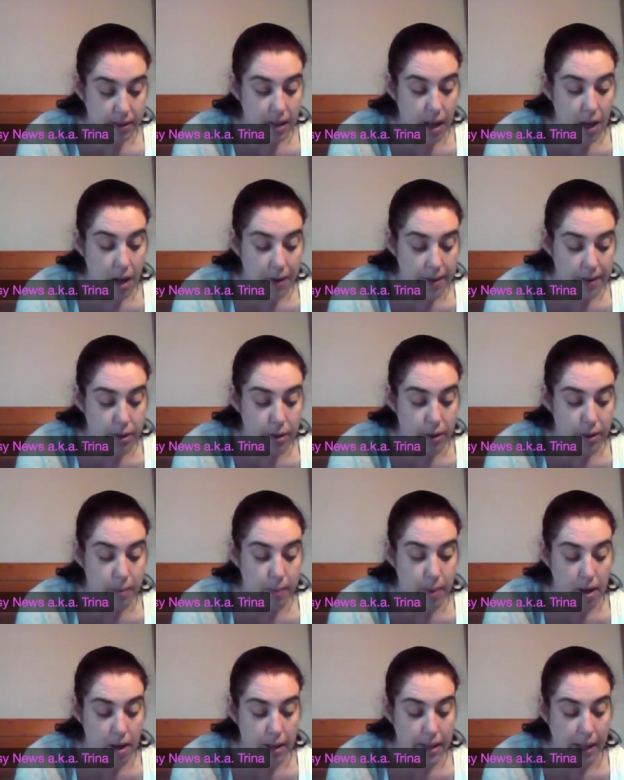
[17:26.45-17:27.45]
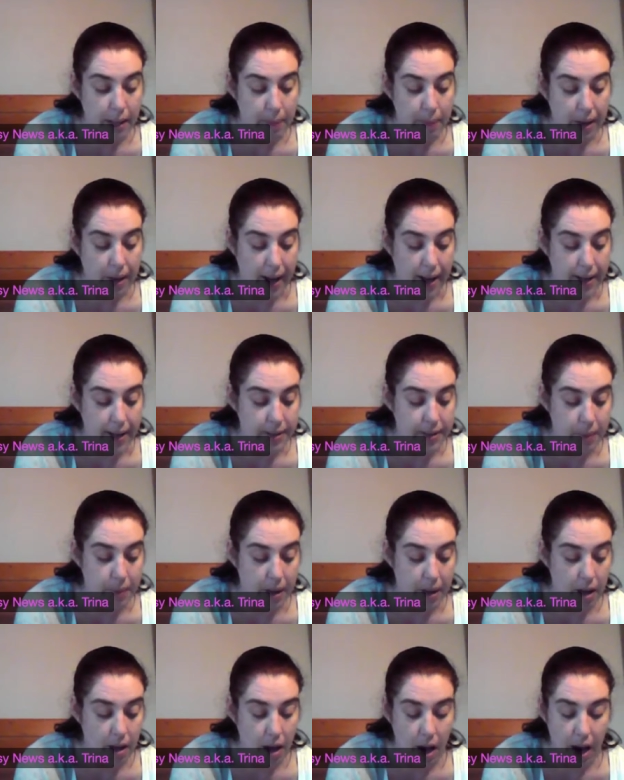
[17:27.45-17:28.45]
No, it's on the marketplace,
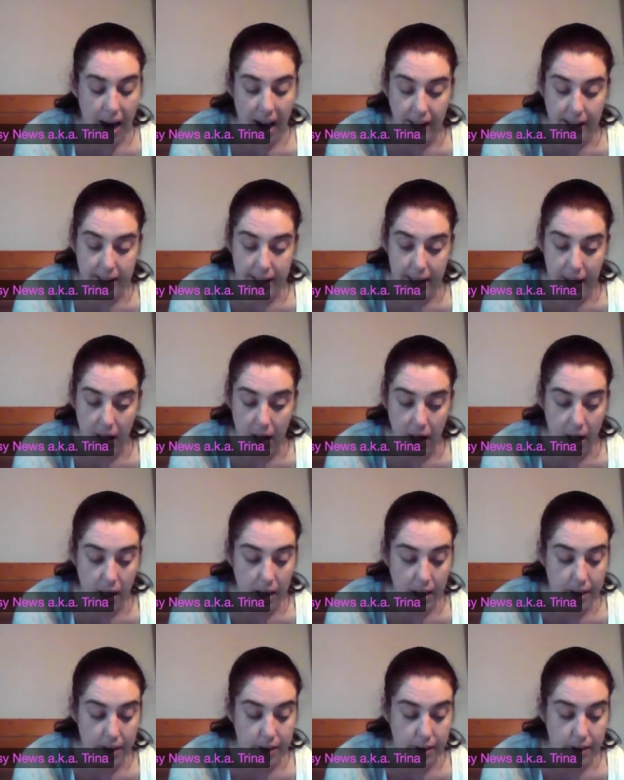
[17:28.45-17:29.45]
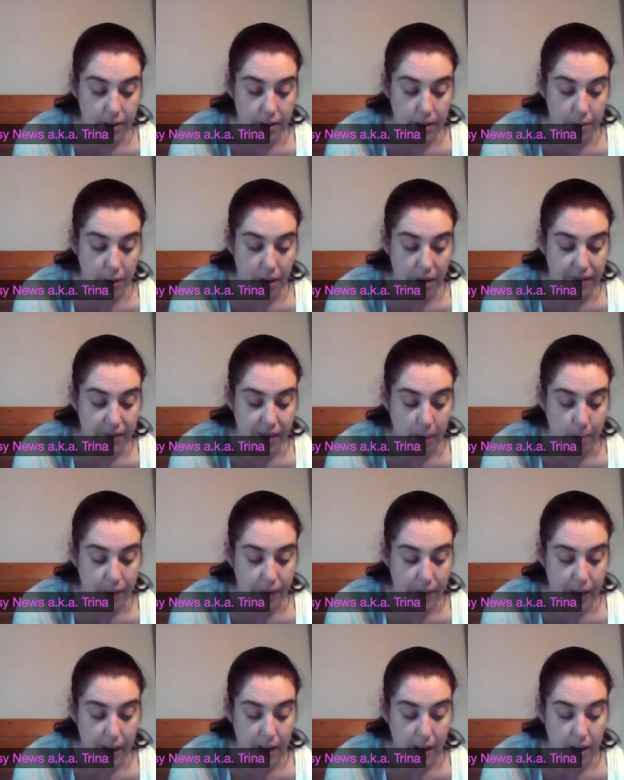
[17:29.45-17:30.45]
but I had it earlier and I don't know what I've done
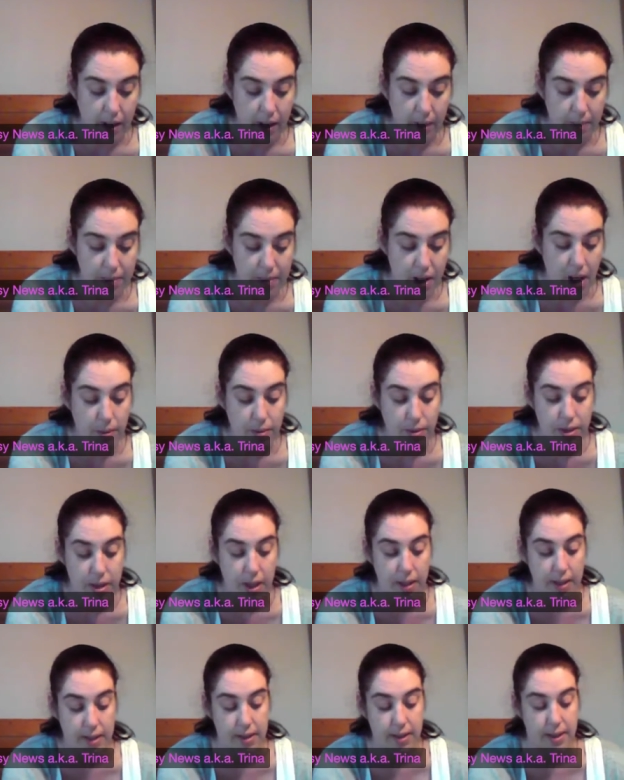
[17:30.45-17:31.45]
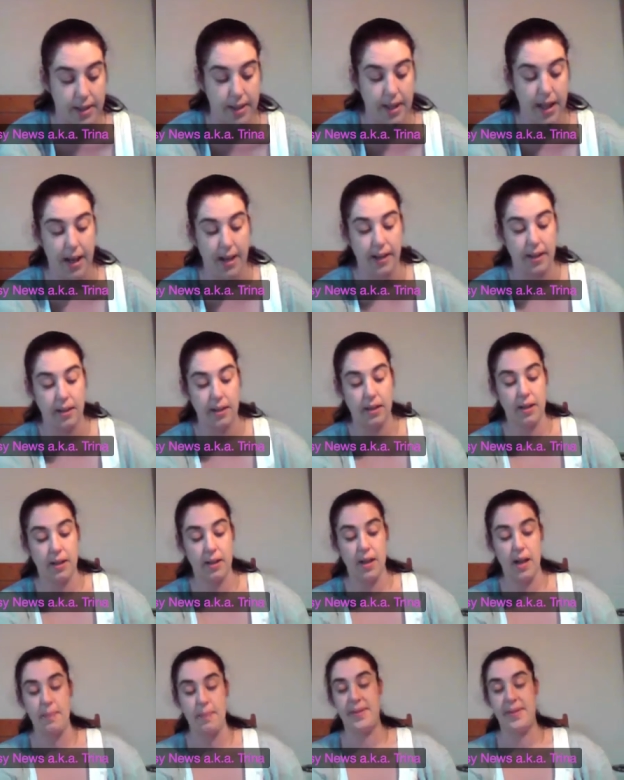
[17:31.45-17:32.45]
with it. I'm useless today.
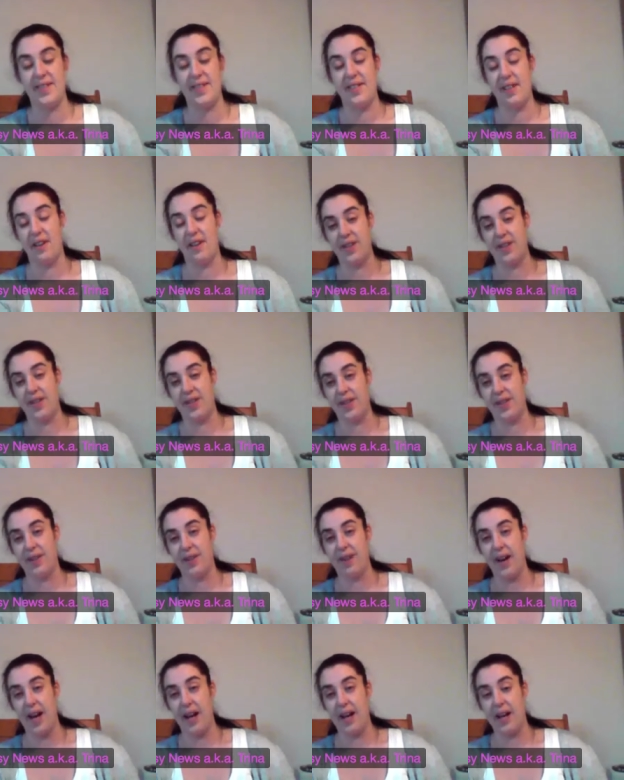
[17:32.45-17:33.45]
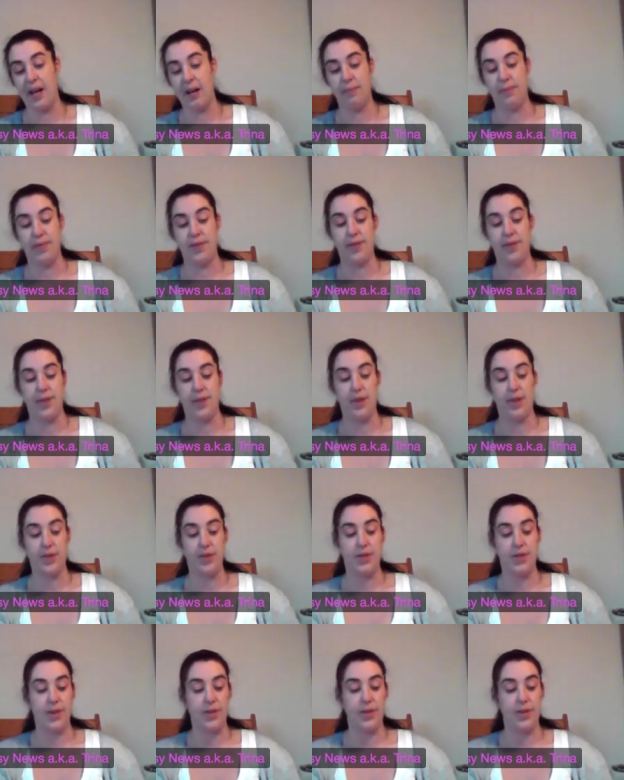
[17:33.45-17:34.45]
I'm so sorry. I'm so,
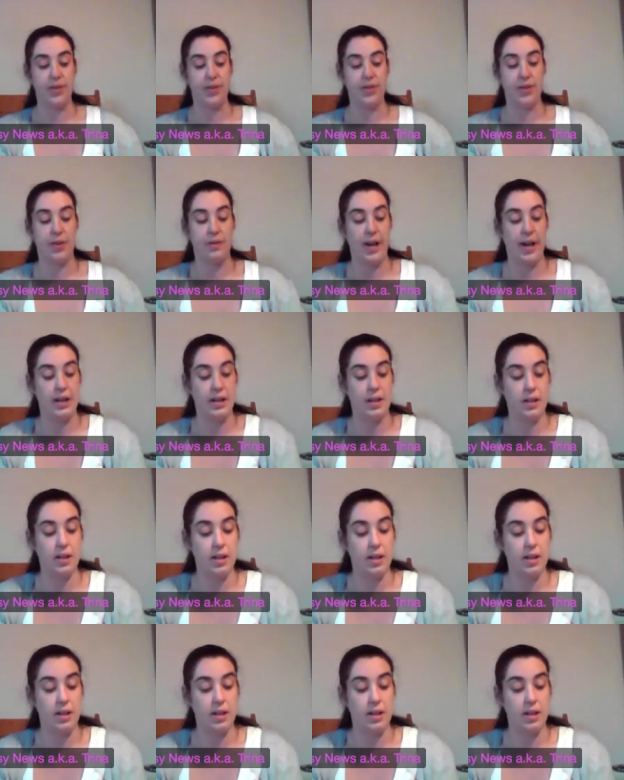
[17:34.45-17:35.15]
so sorry.